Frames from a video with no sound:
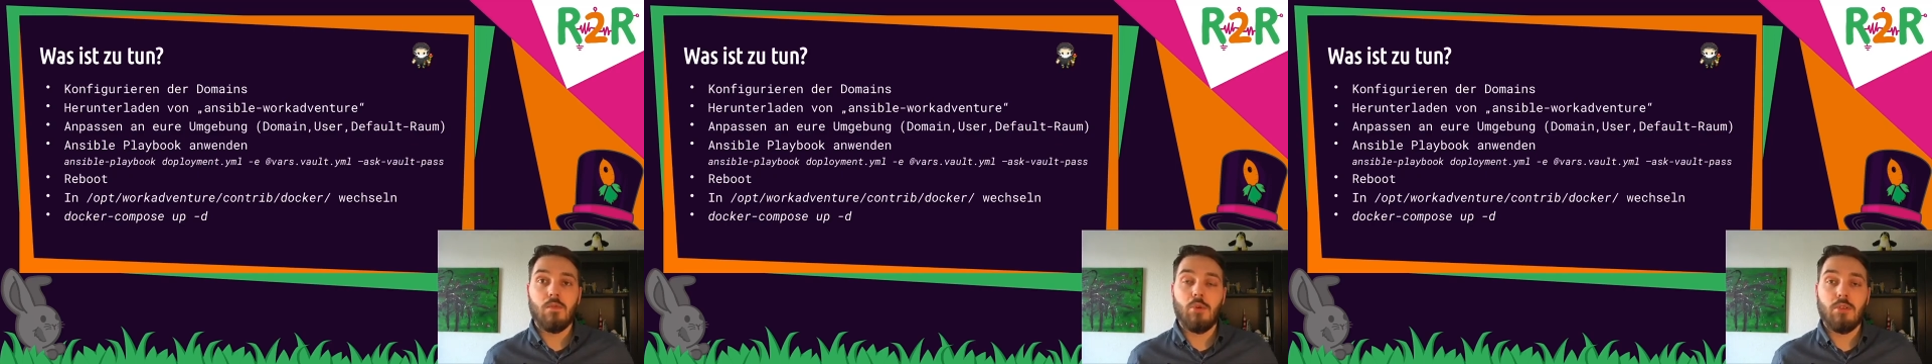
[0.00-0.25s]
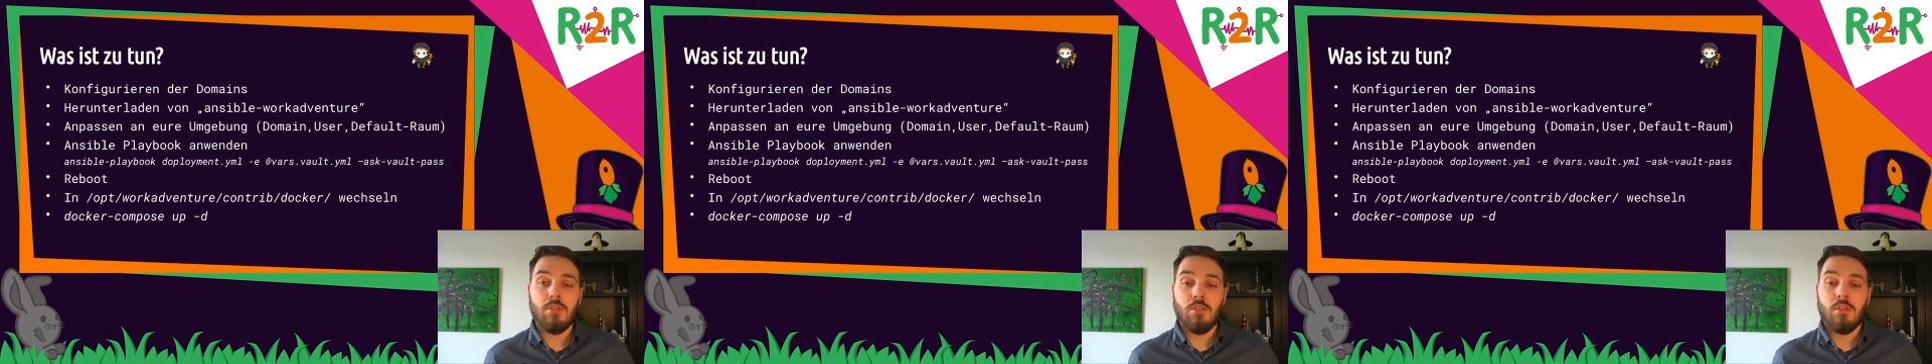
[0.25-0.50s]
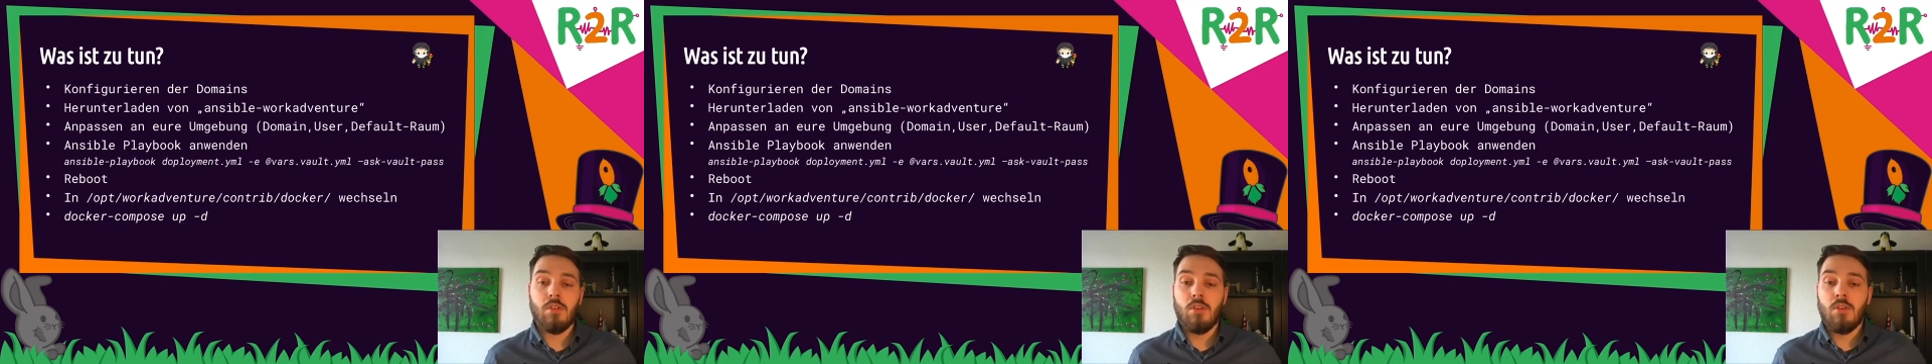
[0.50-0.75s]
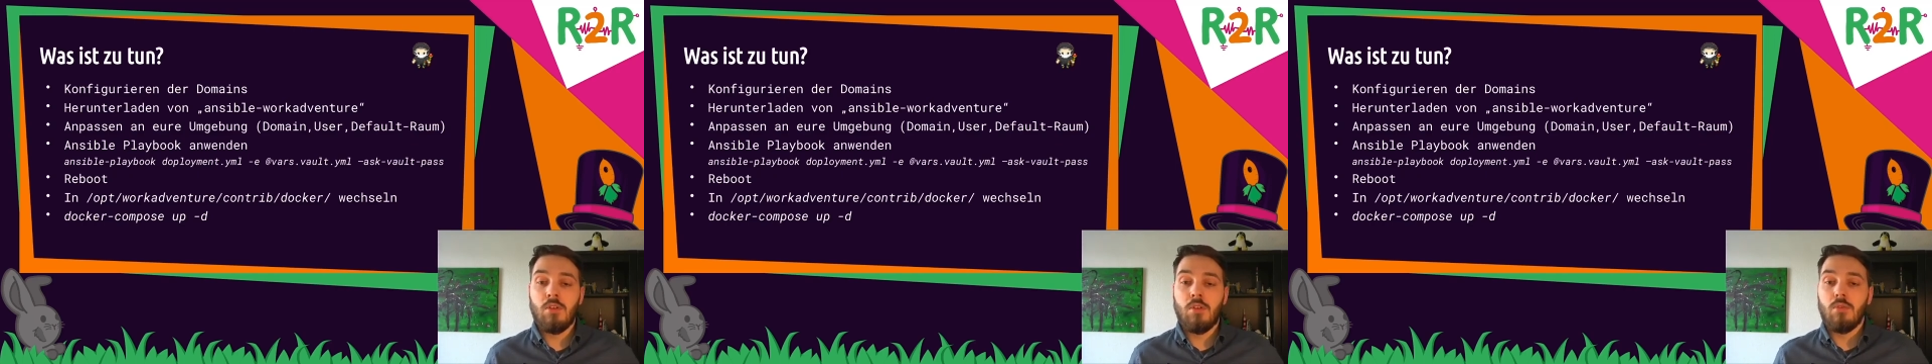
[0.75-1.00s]
you want to
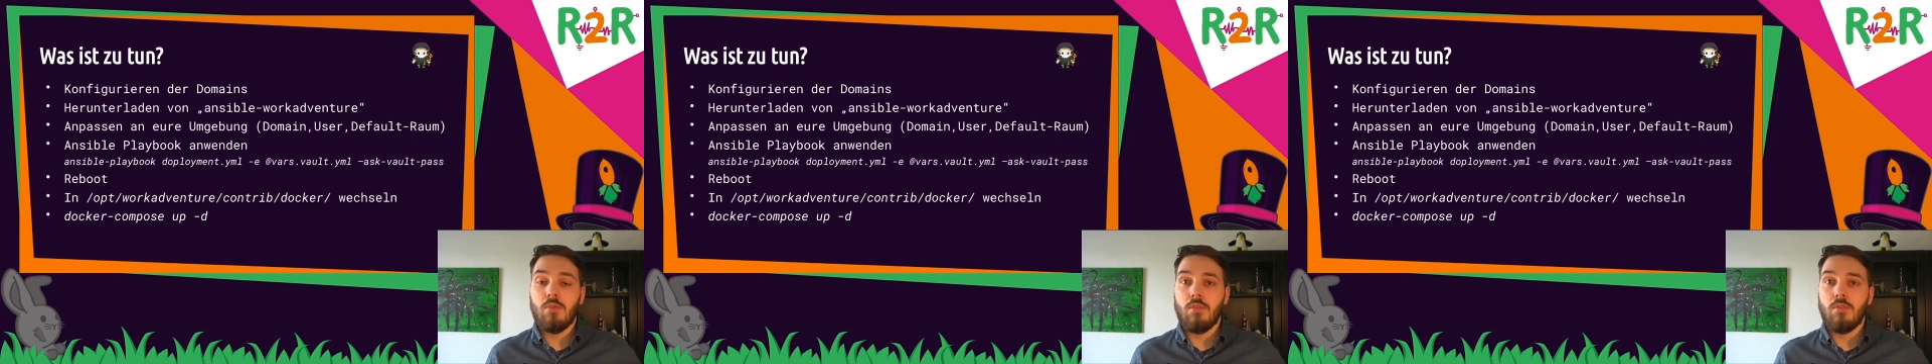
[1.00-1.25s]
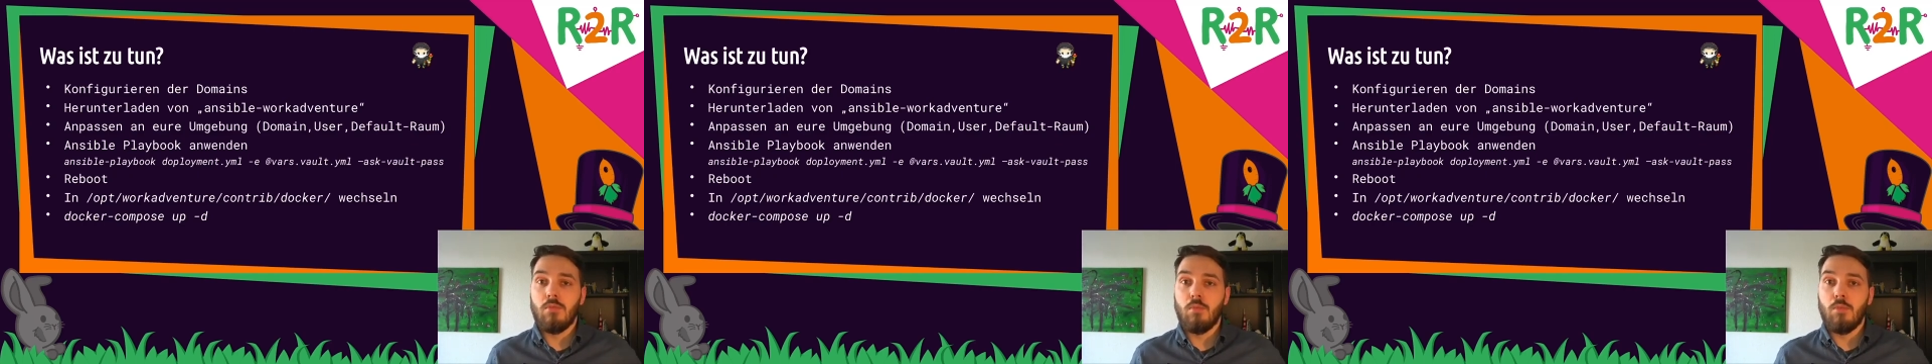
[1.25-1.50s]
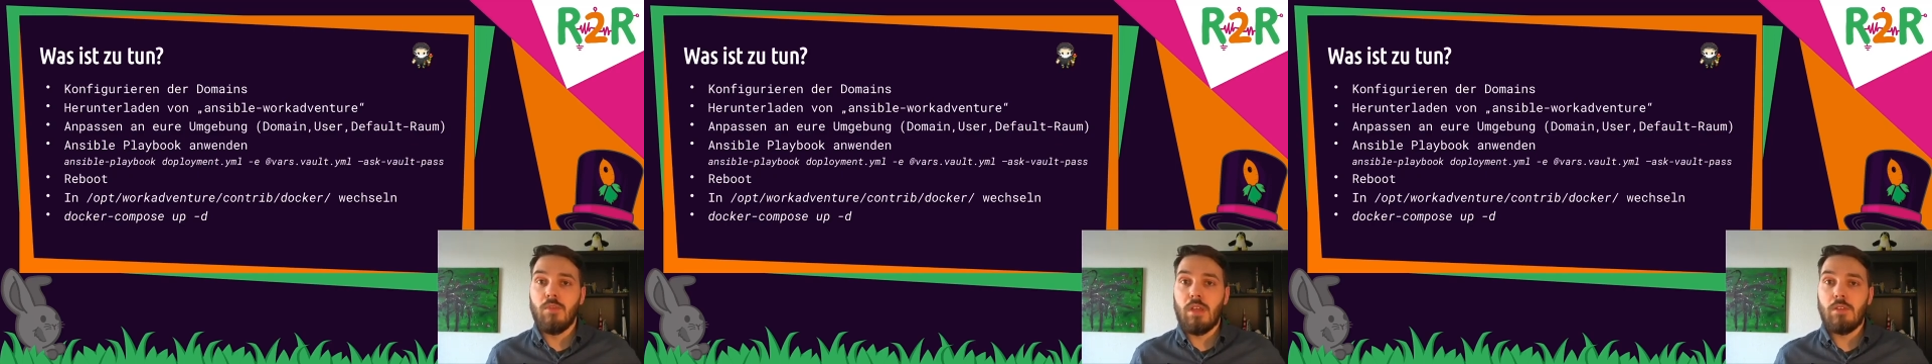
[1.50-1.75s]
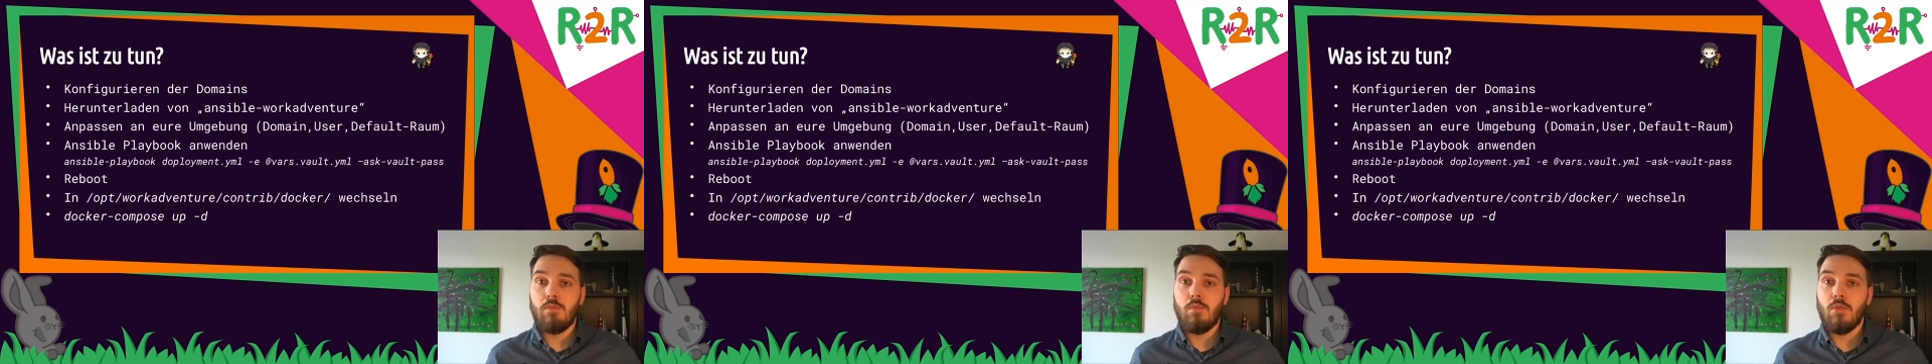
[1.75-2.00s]
do you want to
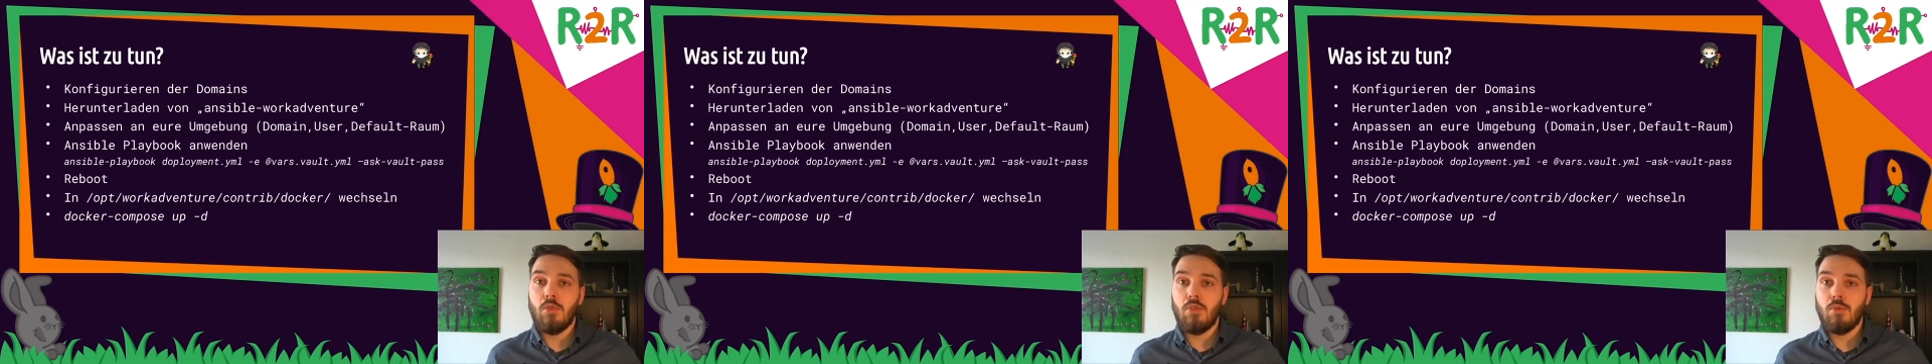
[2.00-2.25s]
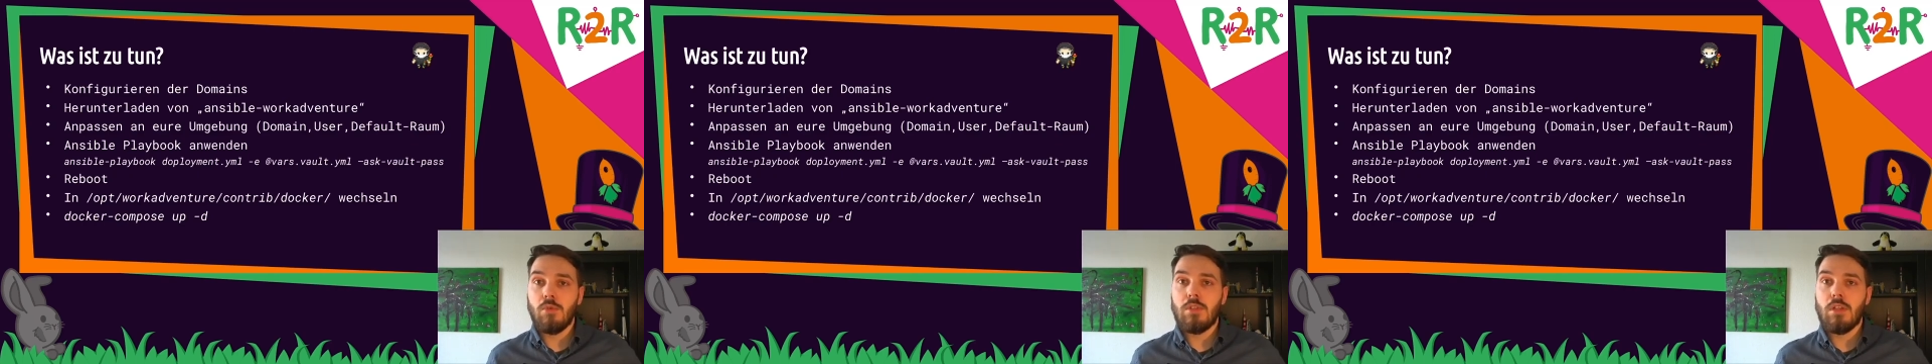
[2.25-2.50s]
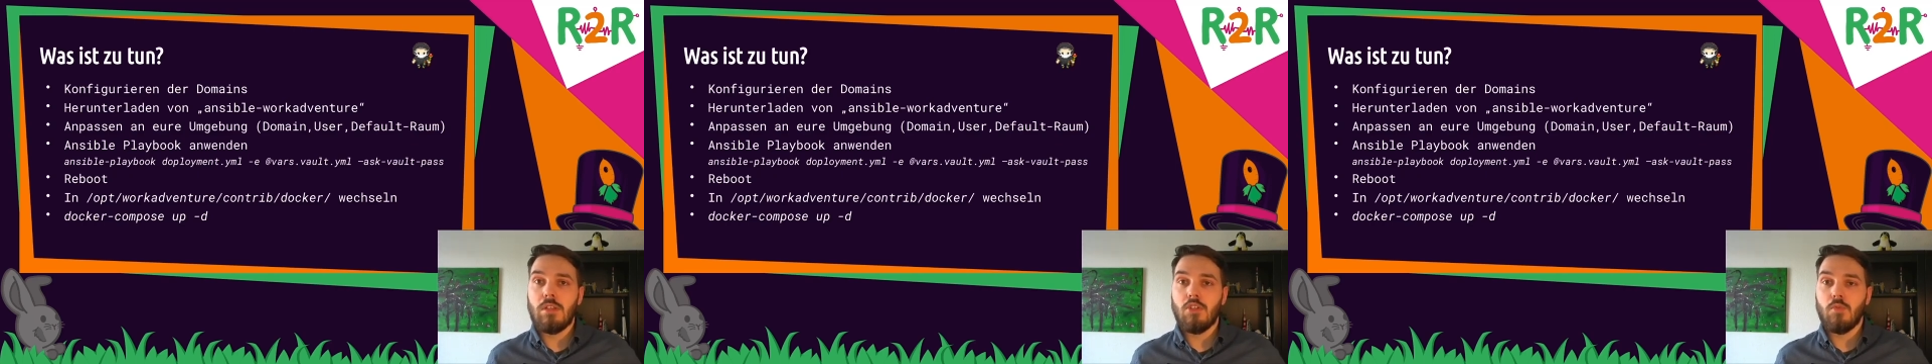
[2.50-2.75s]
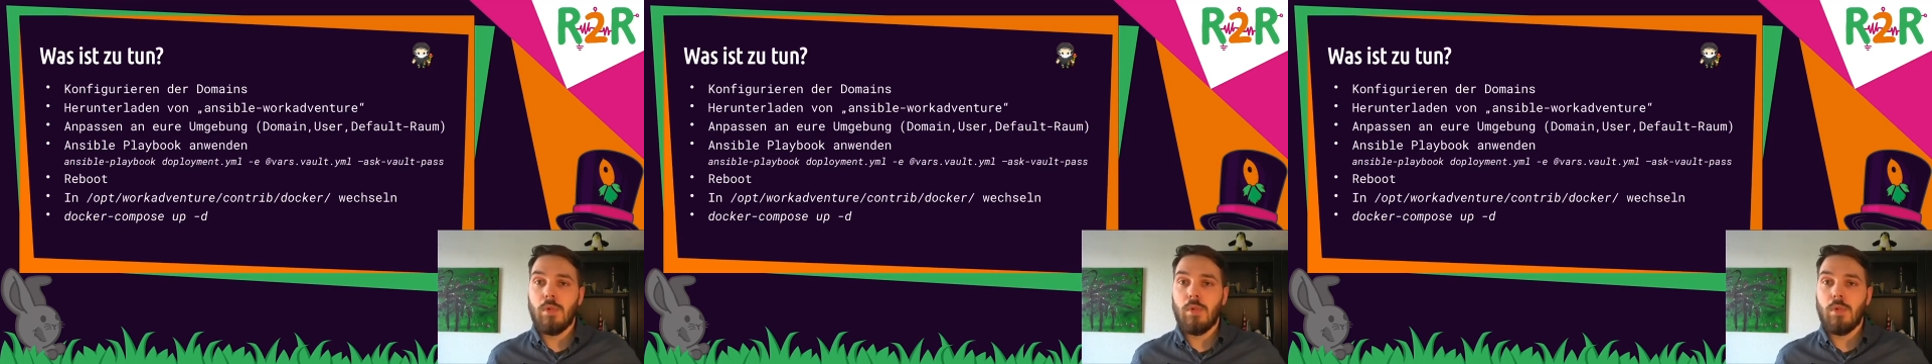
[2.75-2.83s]
use by standard